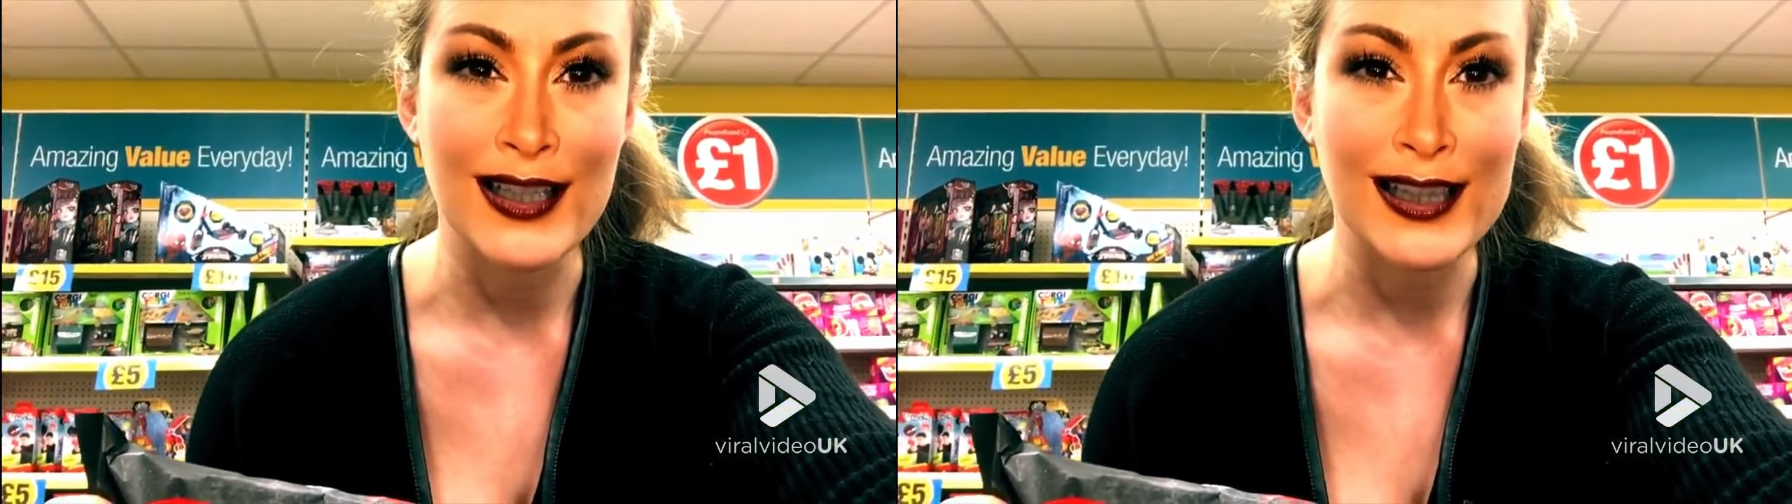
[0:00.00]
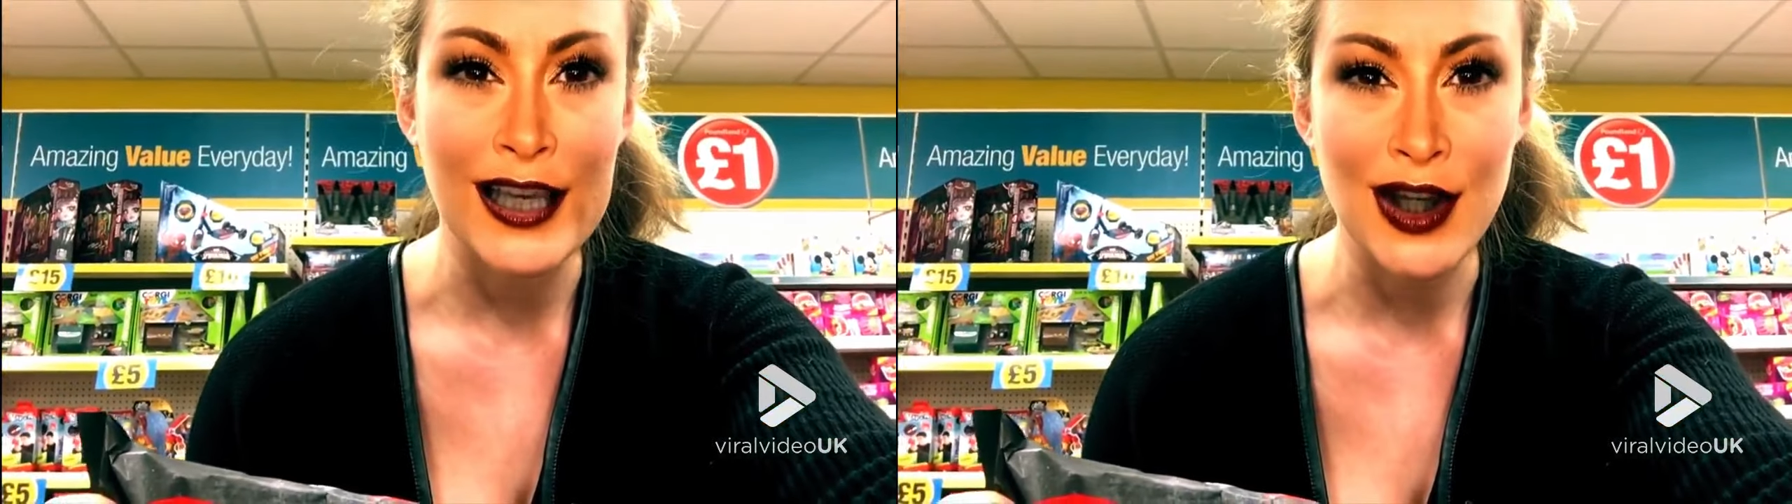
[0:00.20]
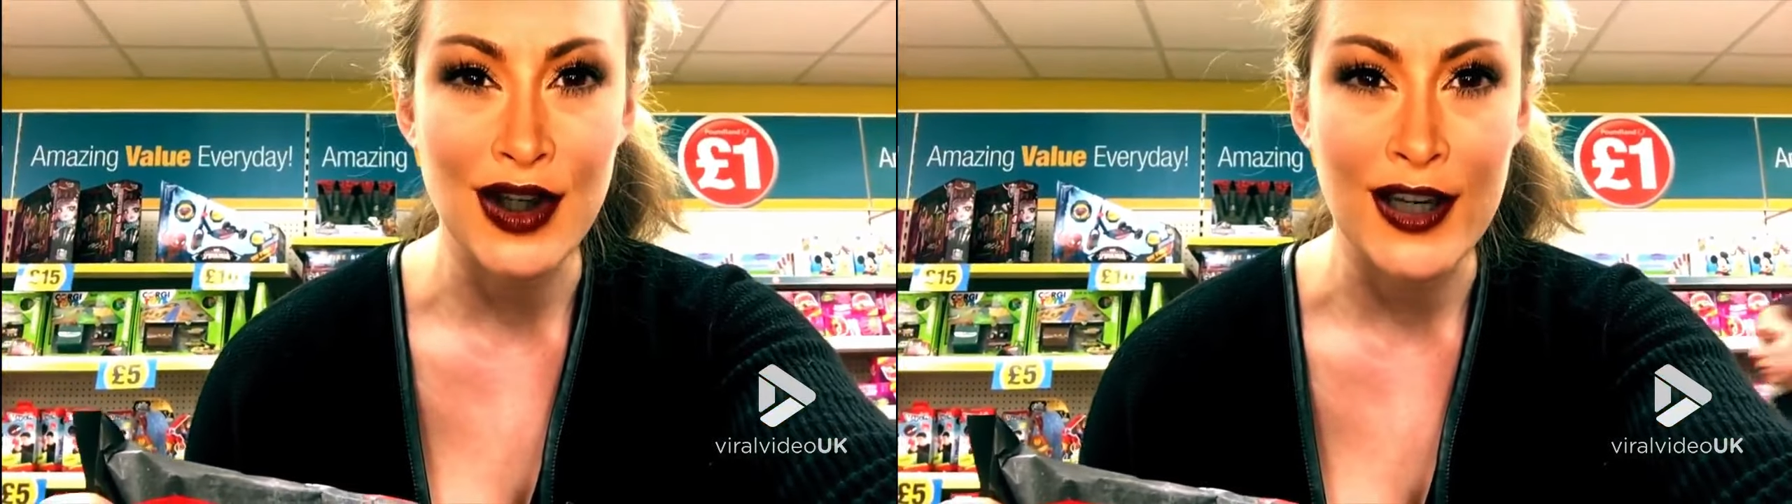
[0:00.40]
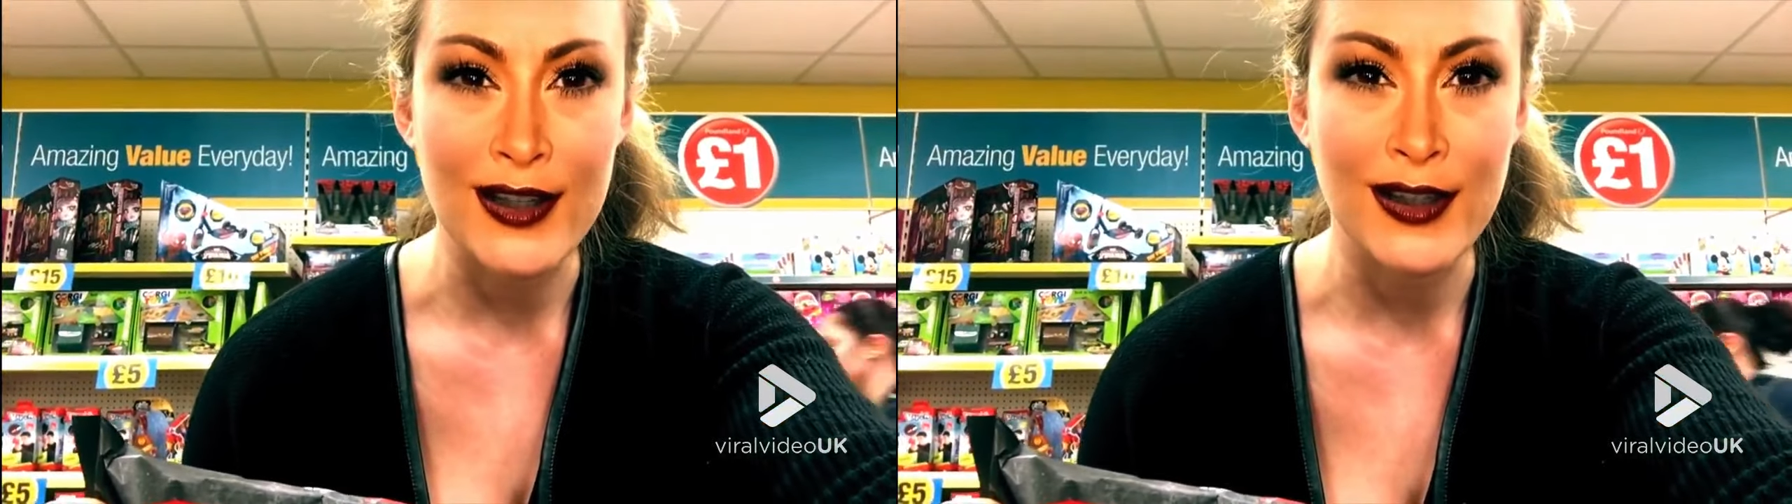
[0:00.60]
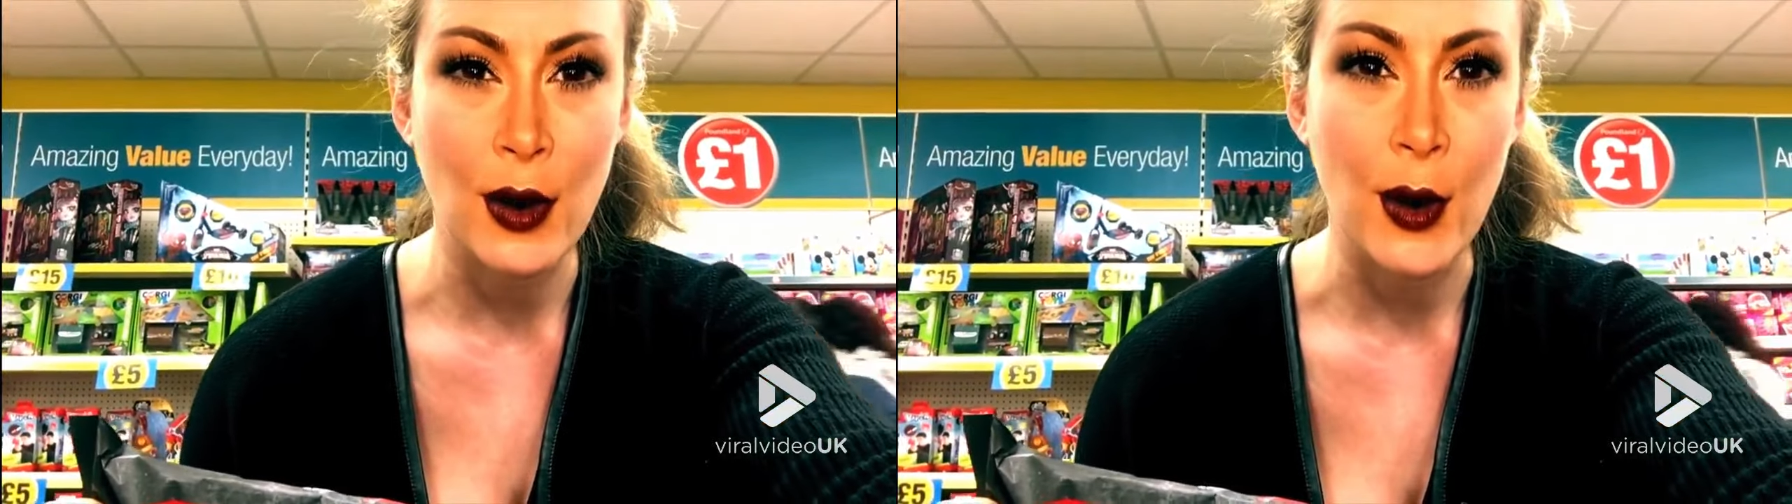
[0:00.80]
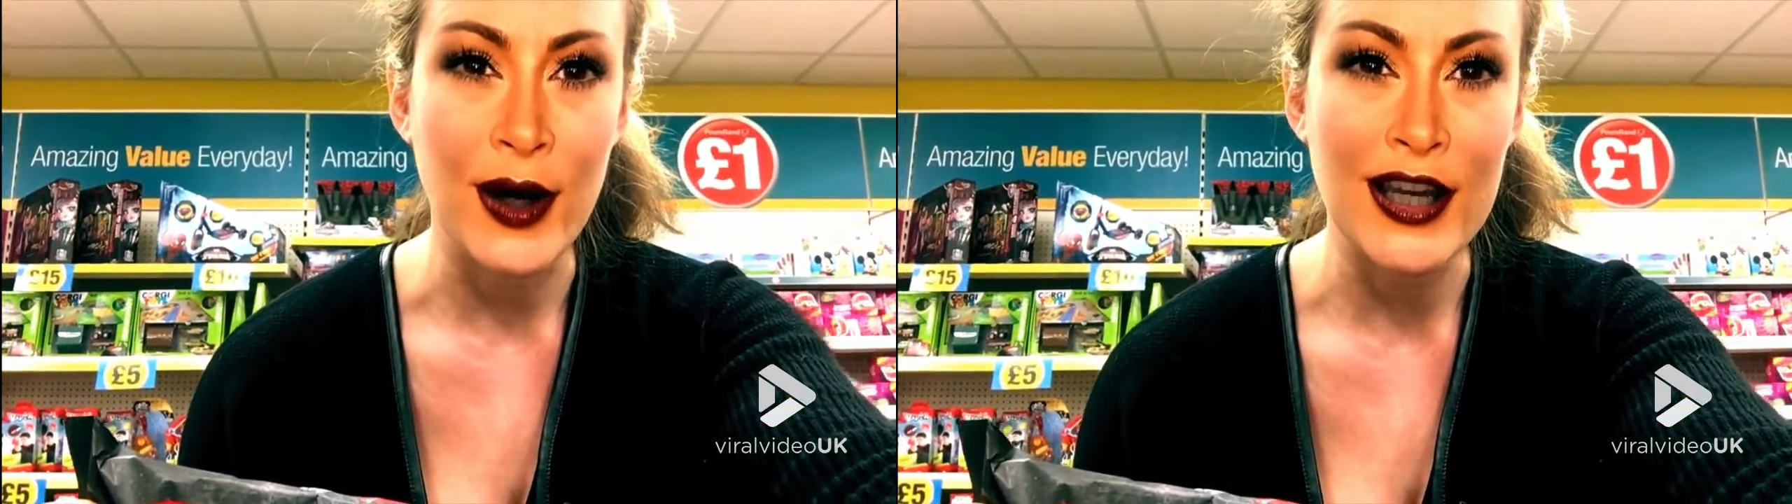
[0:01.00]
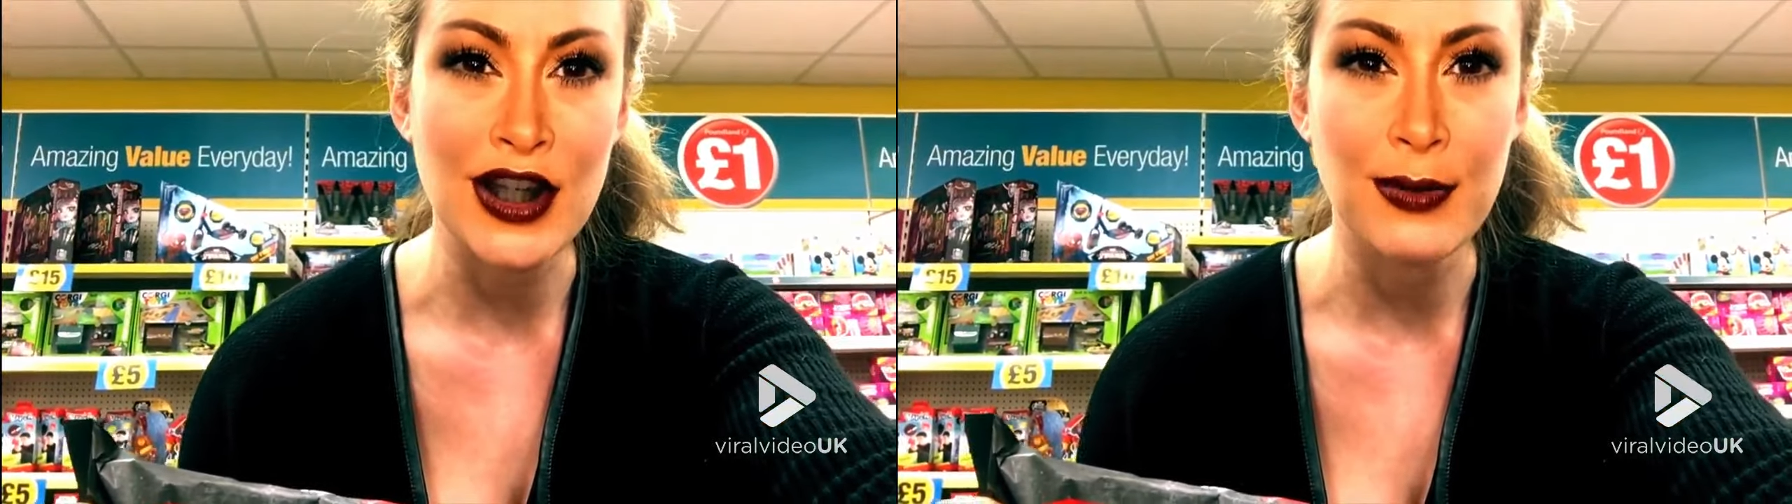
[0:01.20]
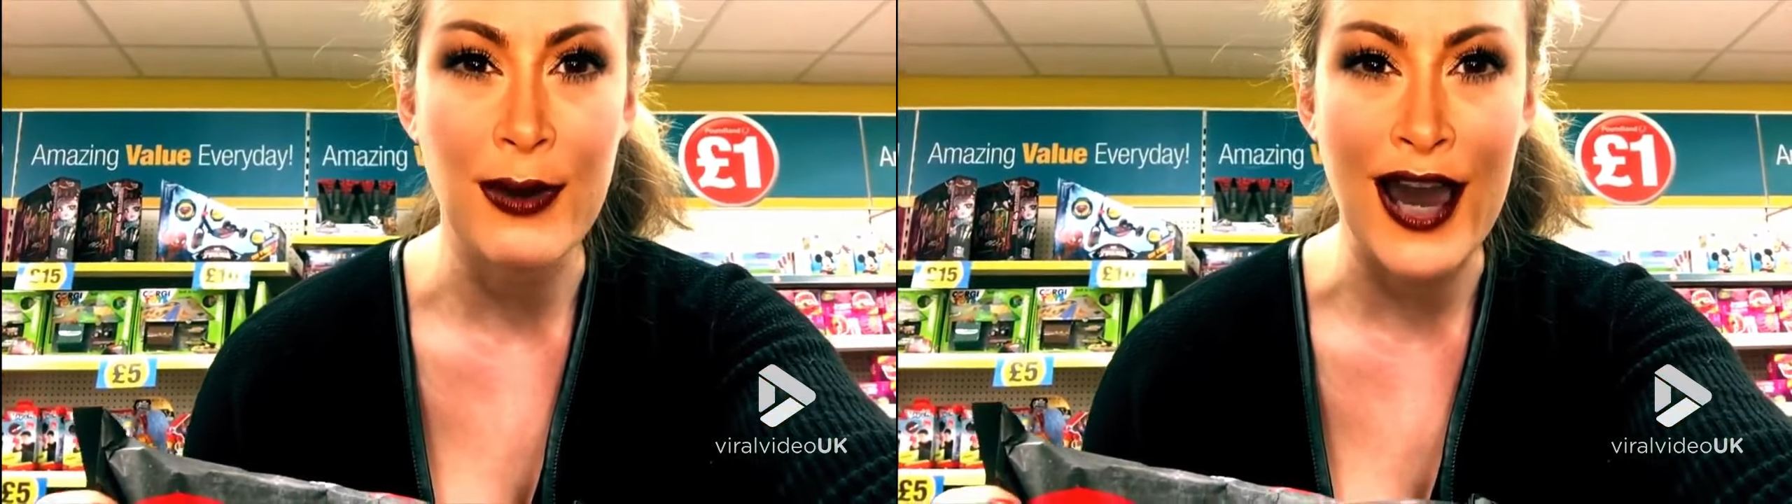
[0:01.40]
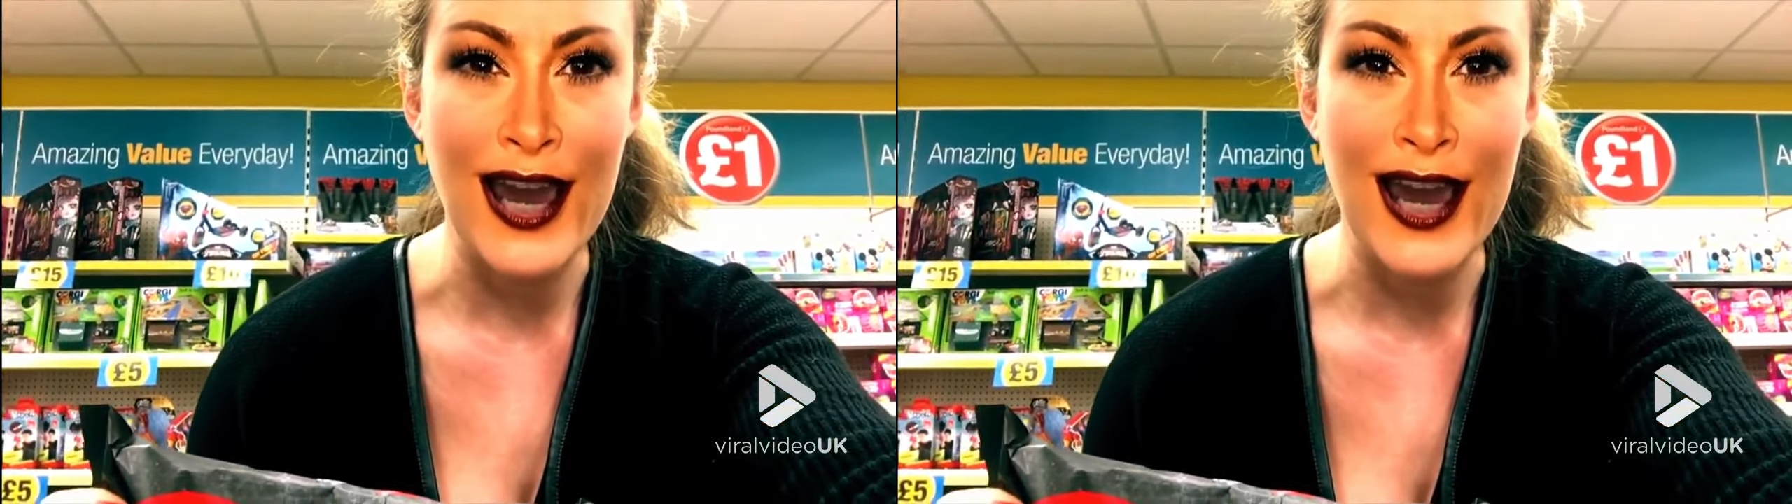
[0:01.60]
delicious Cornish